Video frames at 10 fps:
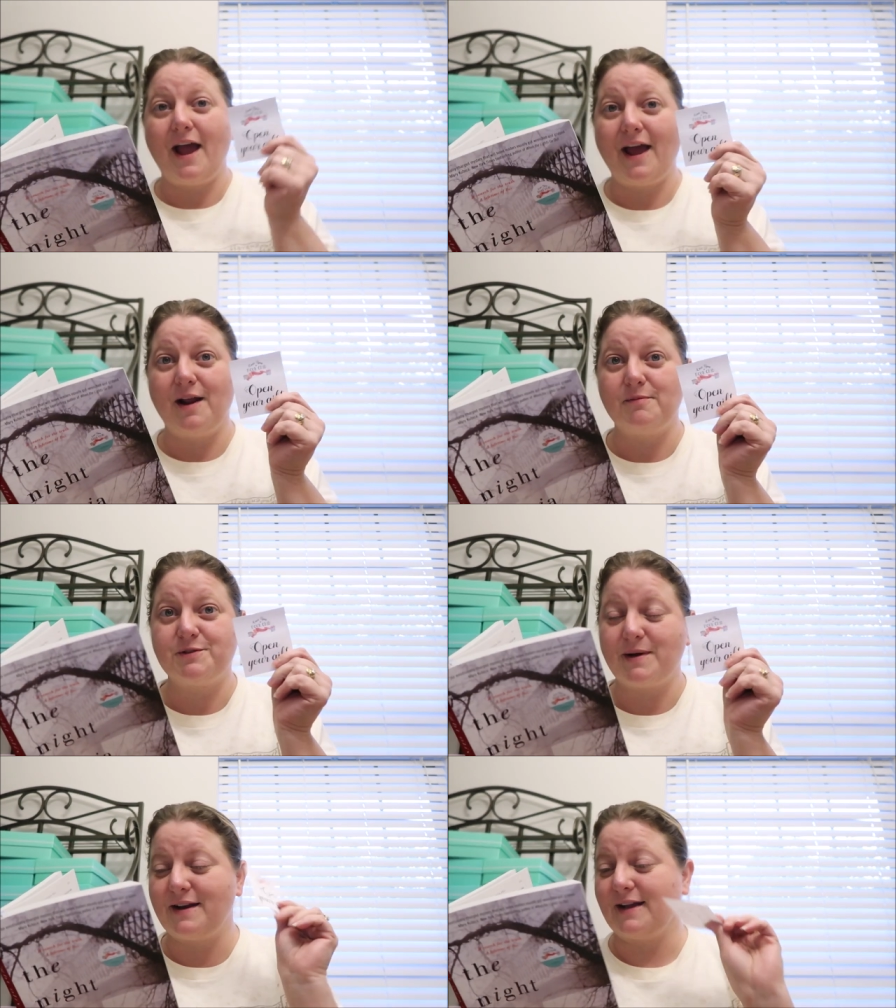And
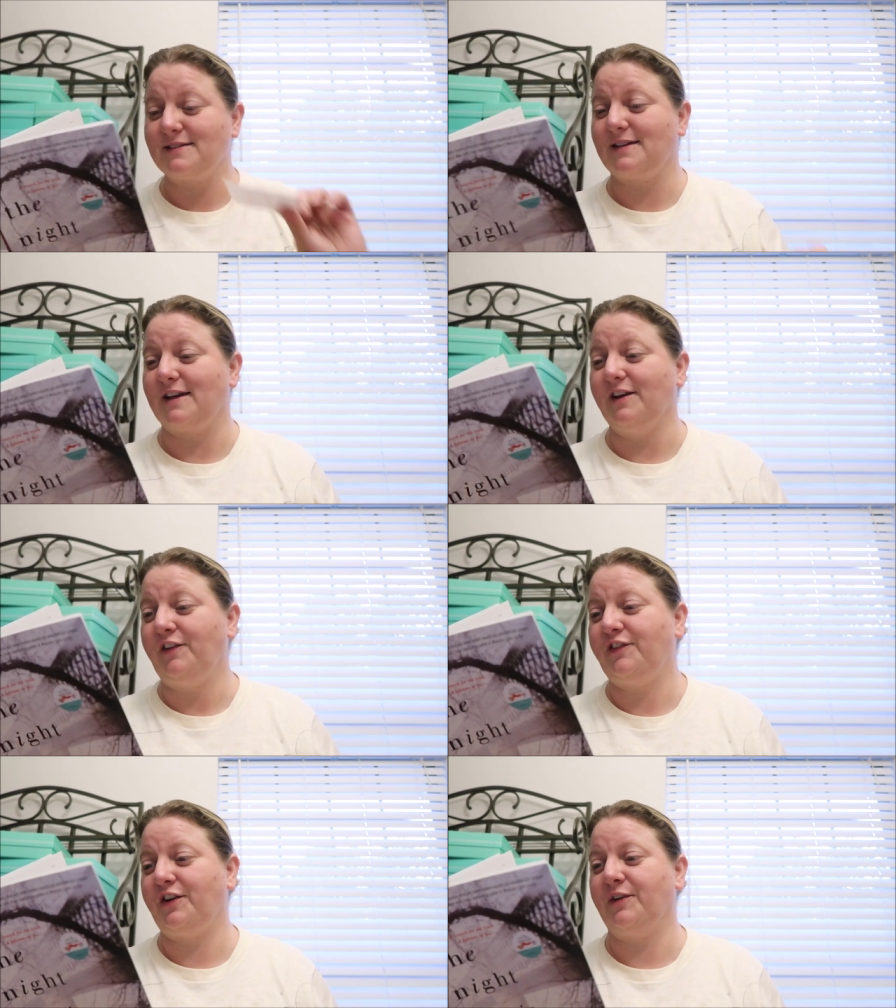to my next
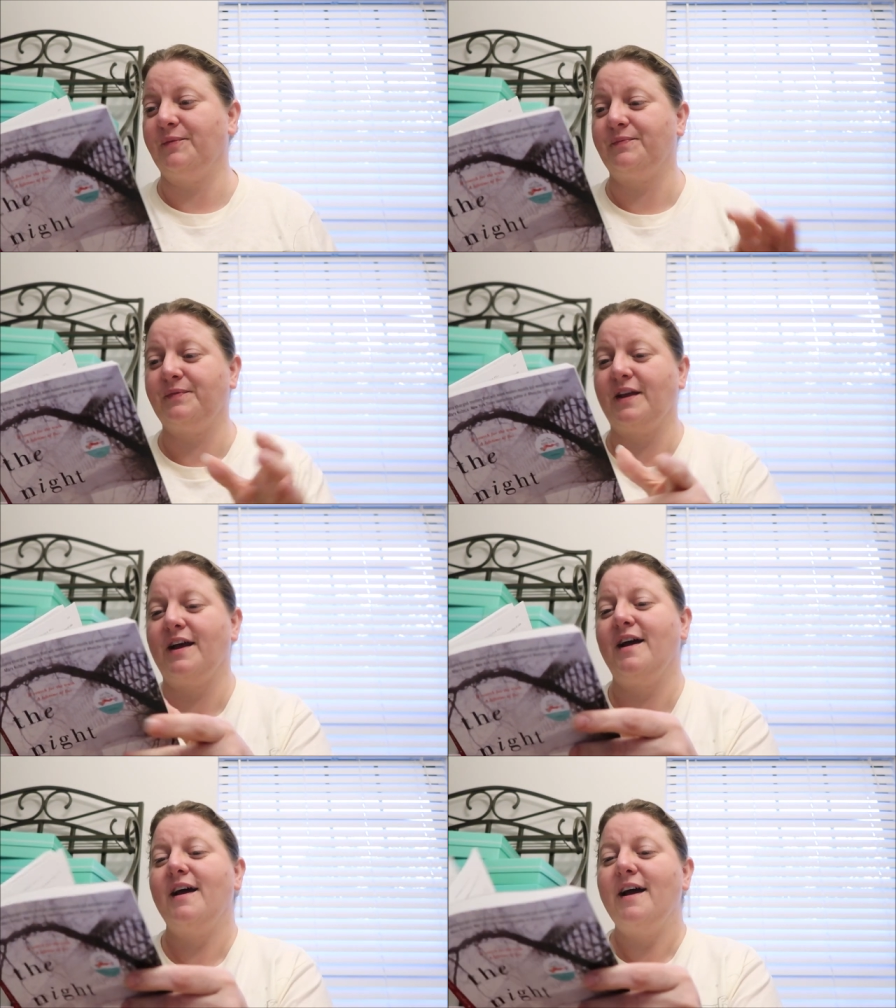gift.
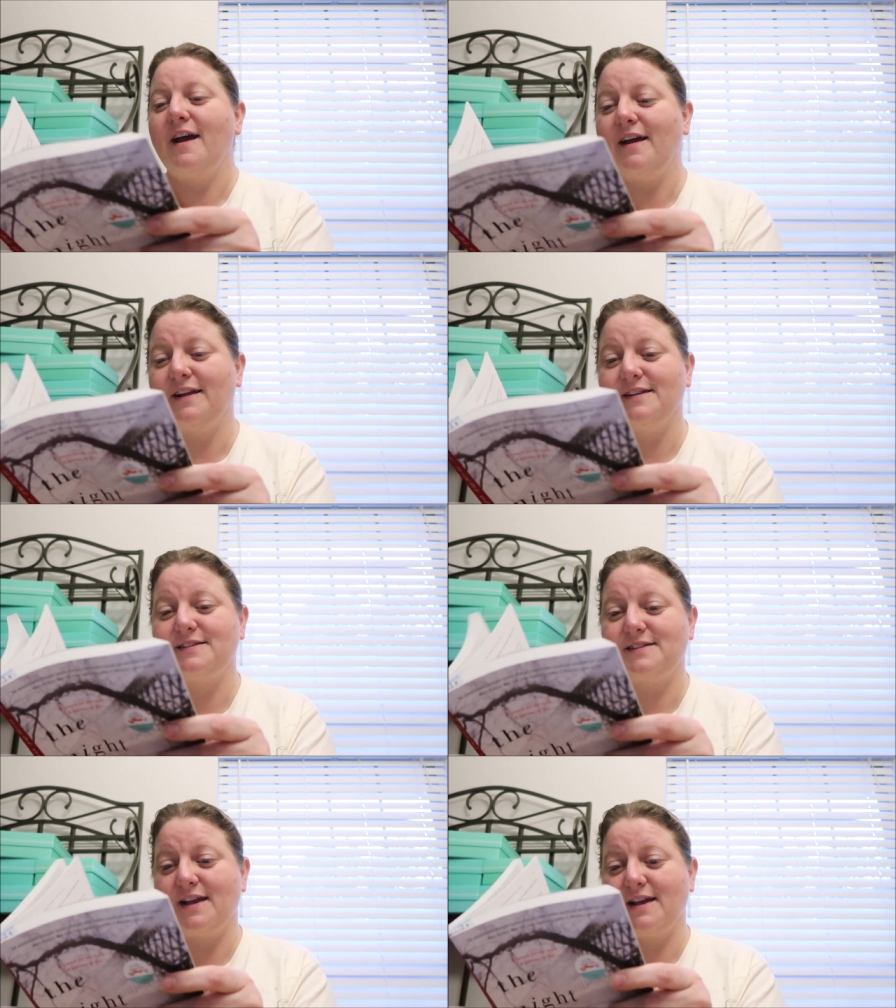And it
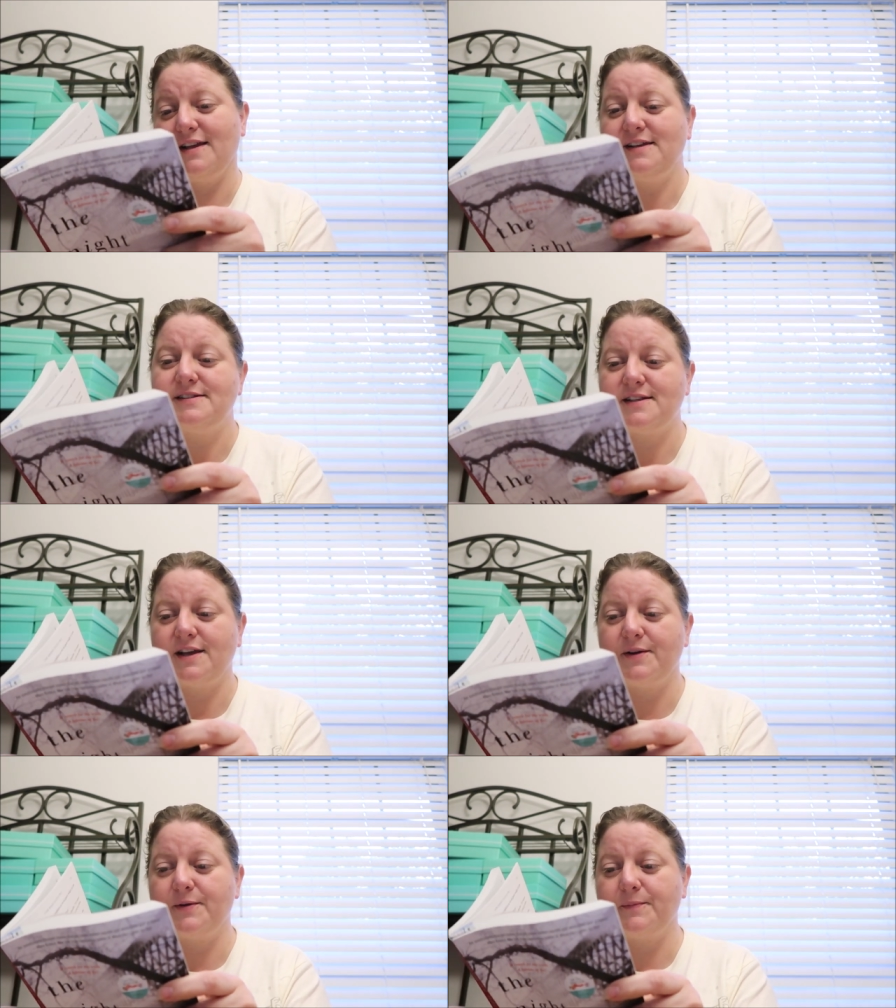says,
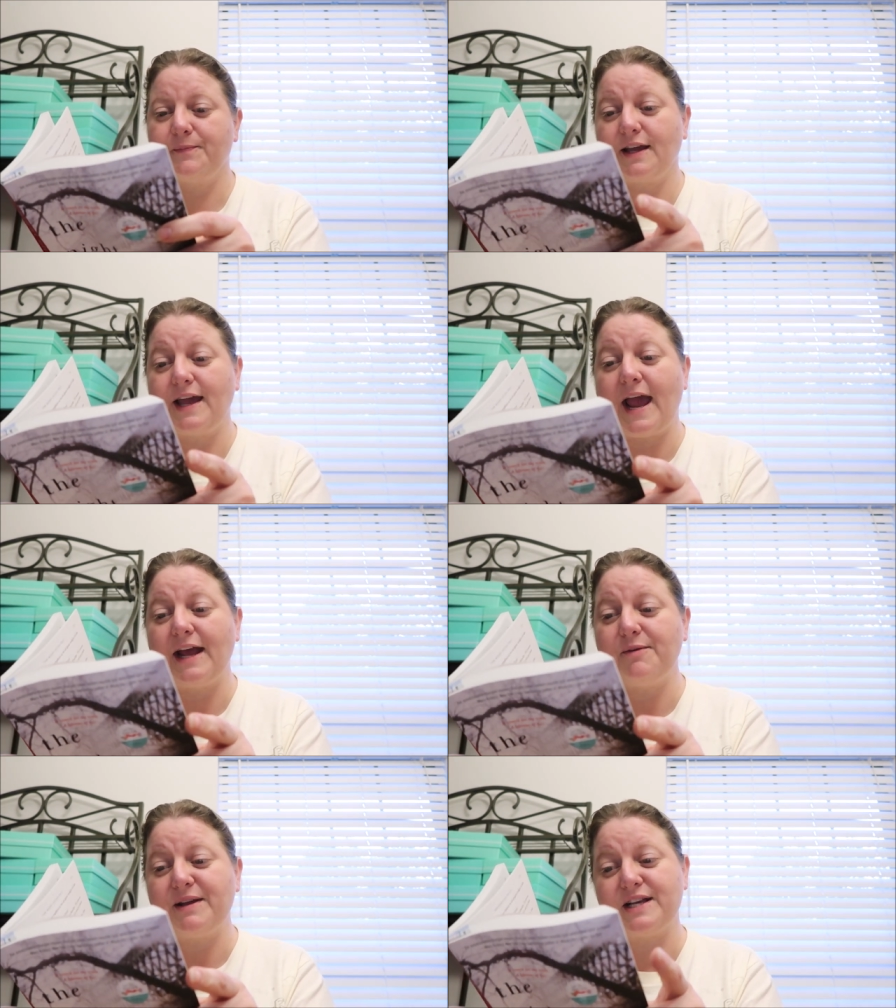he
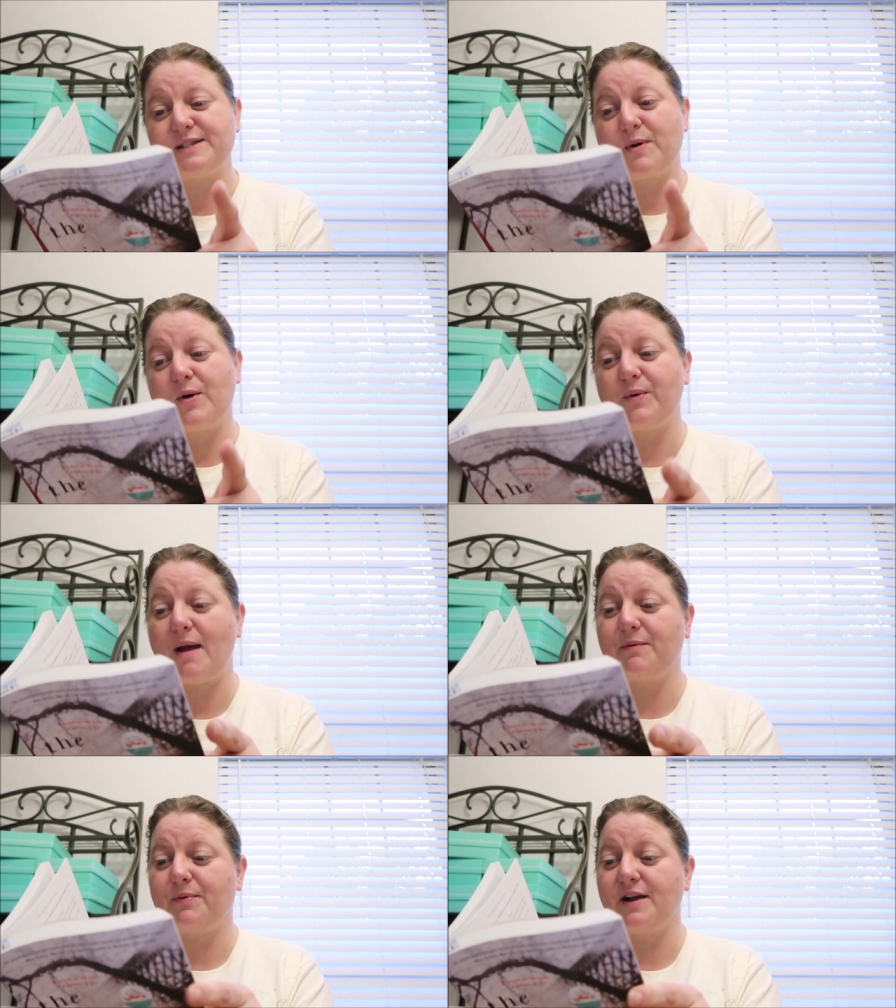handed me a small
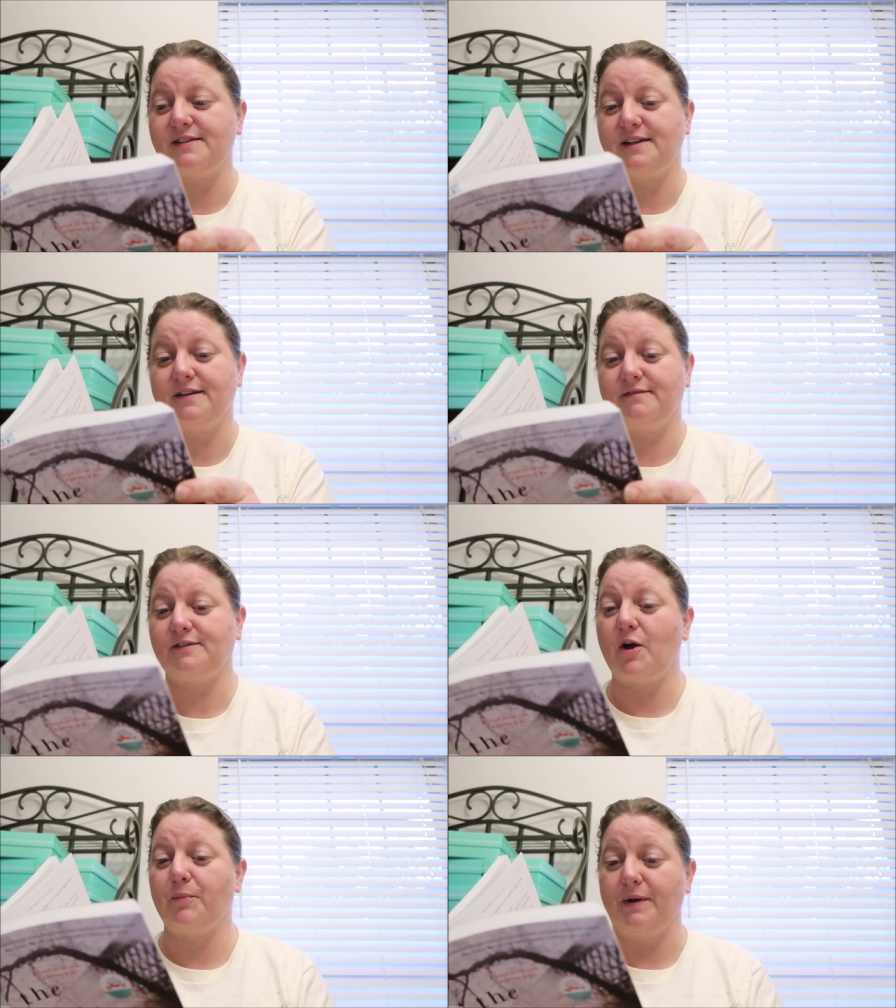wrapped present.
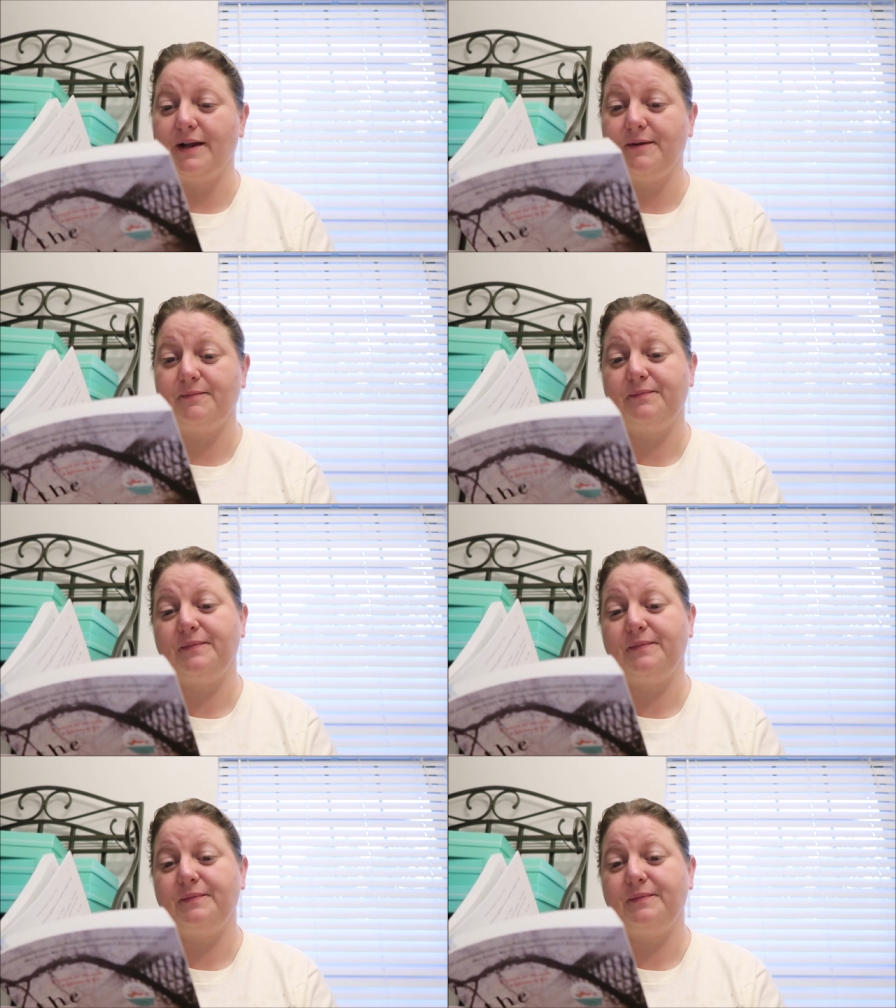Open it.